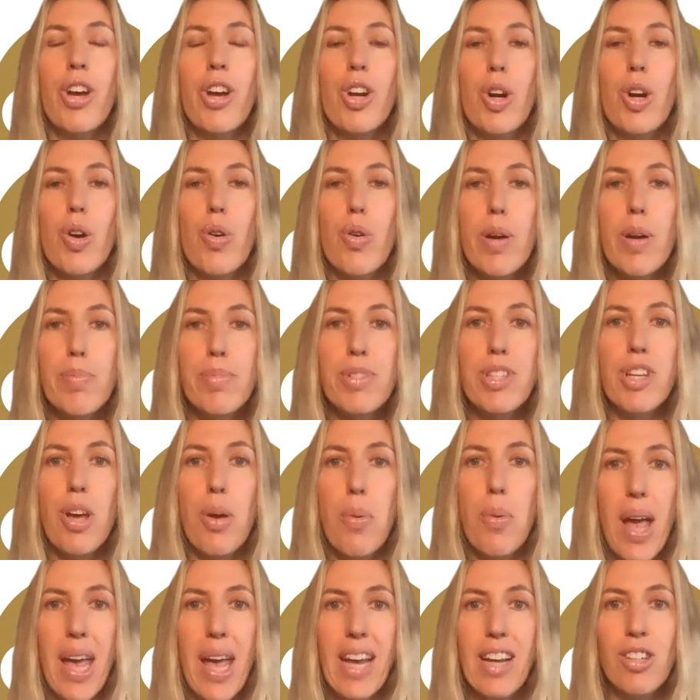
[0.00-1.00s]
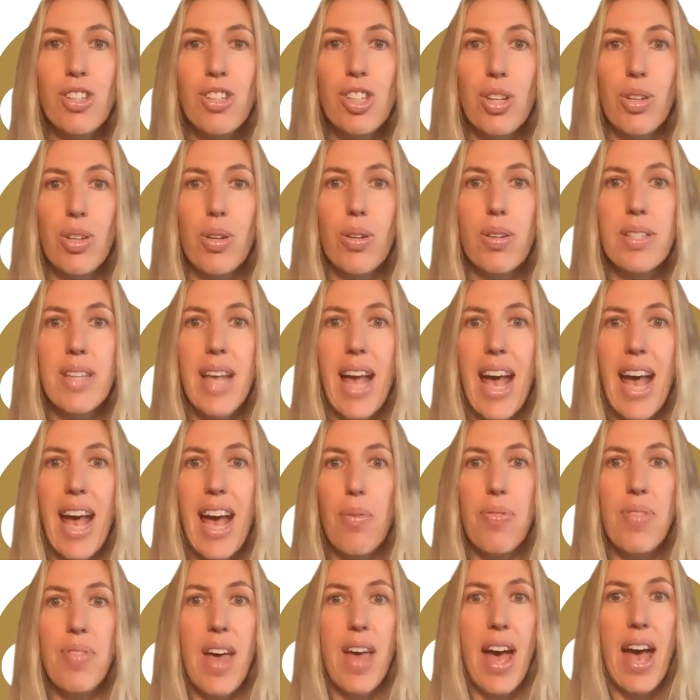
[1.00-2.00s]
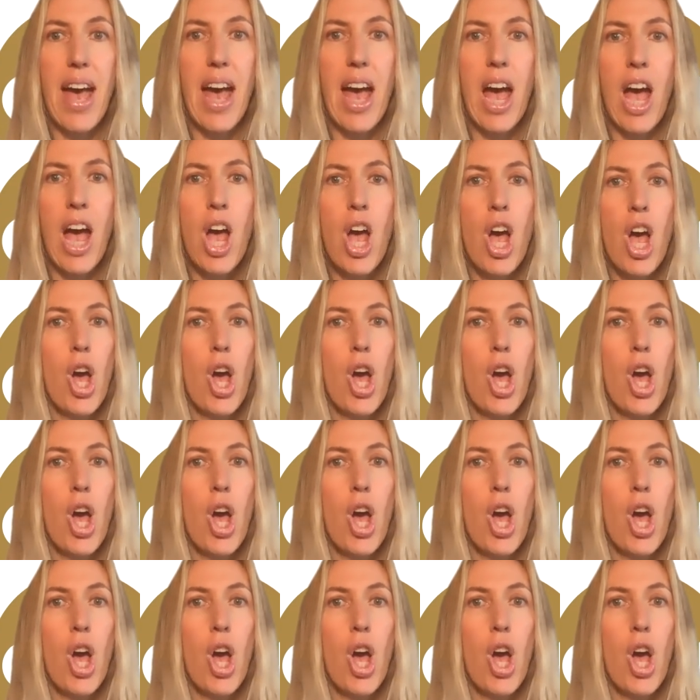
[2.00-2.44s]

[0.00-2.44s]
crypto angels out there